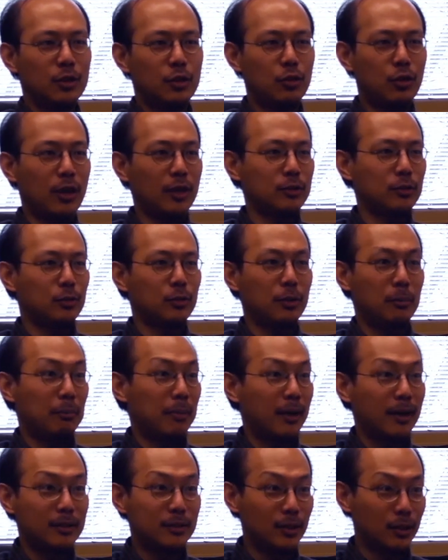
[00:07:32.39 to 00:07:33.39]
crossword
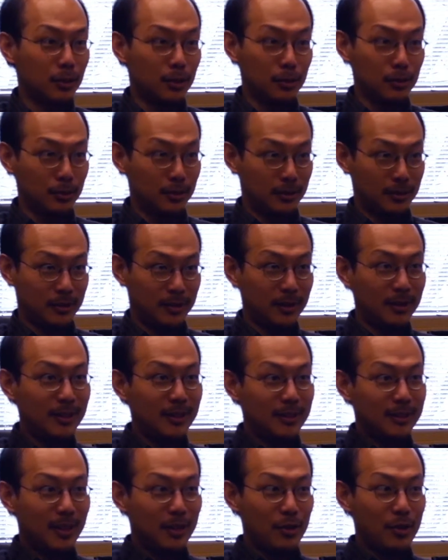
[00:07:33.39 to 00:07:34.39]
puzzles
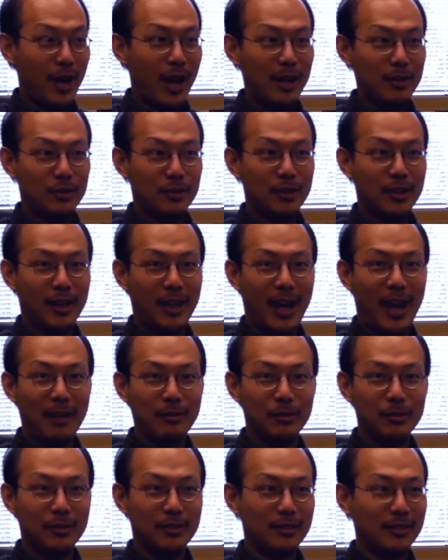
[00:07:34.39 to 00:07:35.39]
that you actually
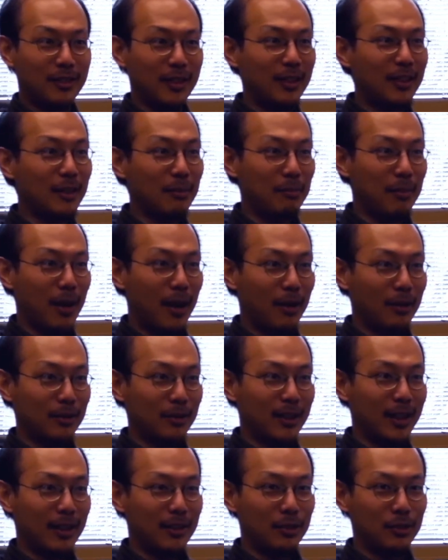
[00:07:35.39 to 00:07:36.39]
have to think about.
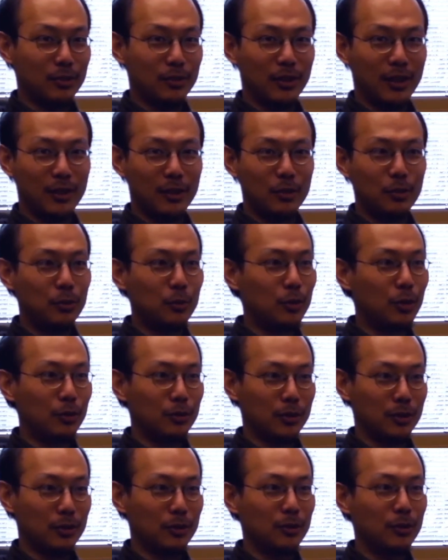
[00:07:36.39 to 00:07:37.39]
You can't just like
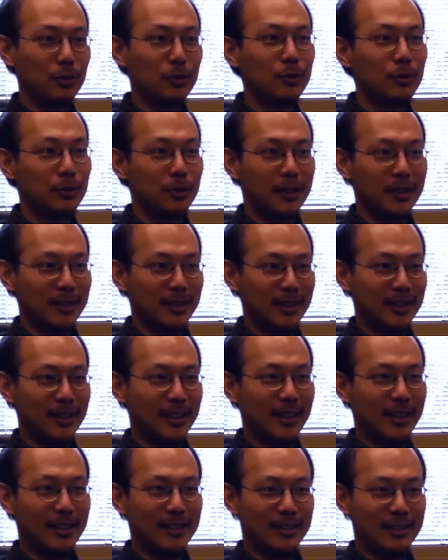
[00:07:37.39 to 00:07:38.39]
Google the clue and
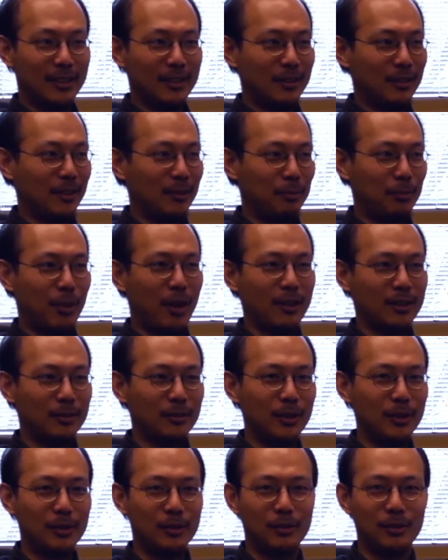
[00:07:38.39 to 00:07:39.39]
get an
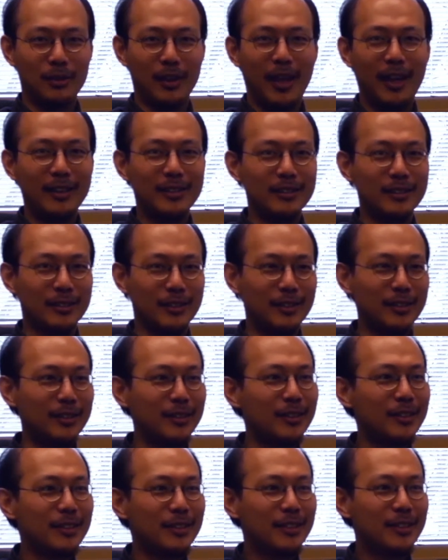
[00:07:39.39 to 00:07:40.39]
approximation to the
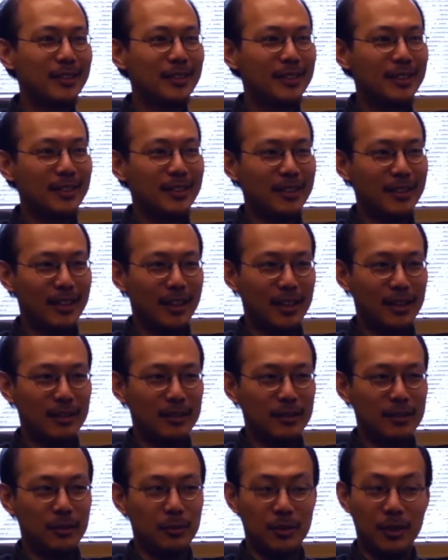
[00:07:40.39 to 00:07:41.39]
answer. Yeah,
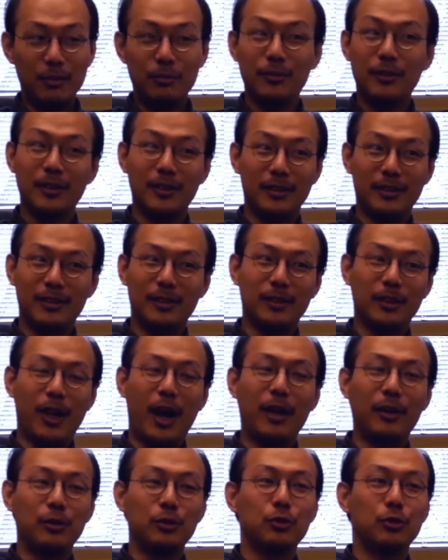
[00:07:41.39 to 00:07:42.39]
you know, definitely, you know,
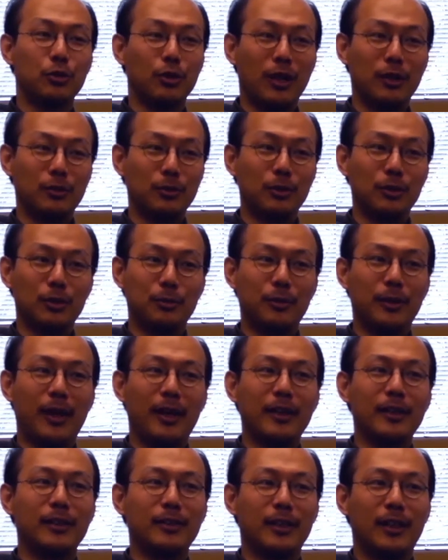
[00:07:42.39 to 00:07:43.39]
I don't do crosswords, but
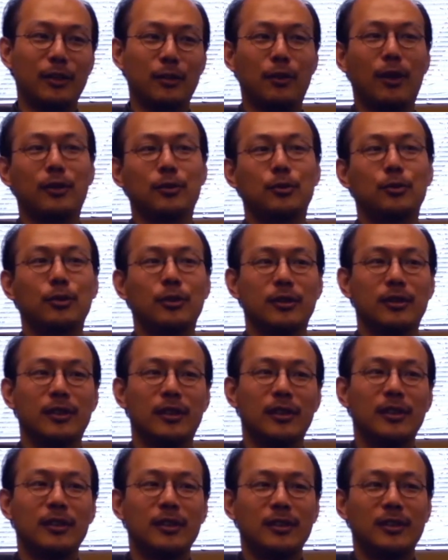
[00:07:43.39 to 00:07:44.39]
I hear that crosswords,
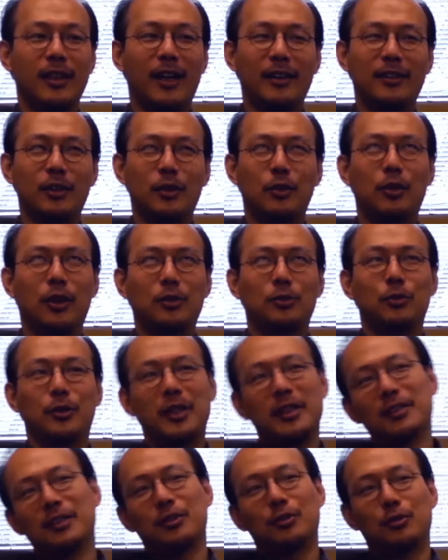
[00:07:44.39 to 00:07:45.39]
like the
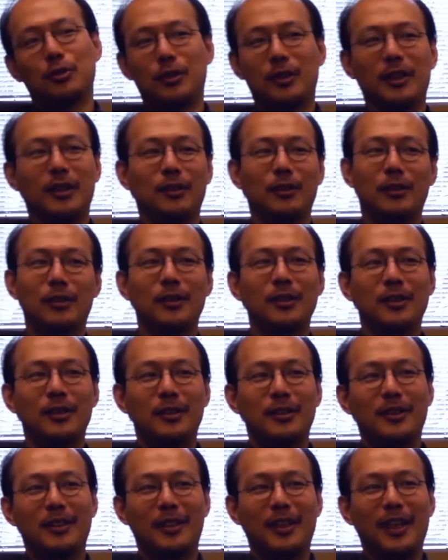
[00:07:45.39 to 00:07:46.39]
crossword industry
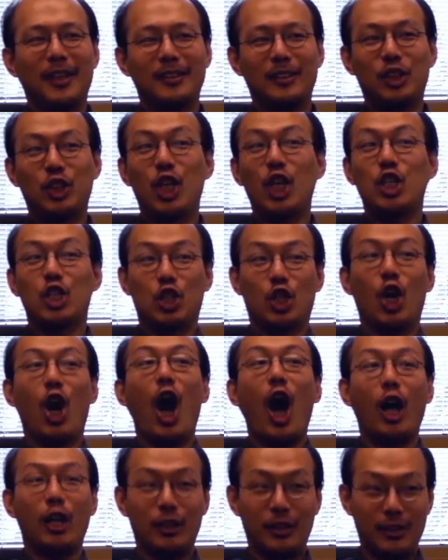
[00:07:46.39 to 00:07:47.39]
has changed a
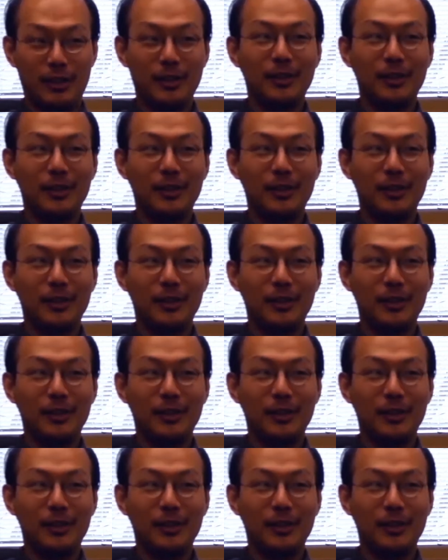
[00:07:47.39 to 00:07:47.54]
lot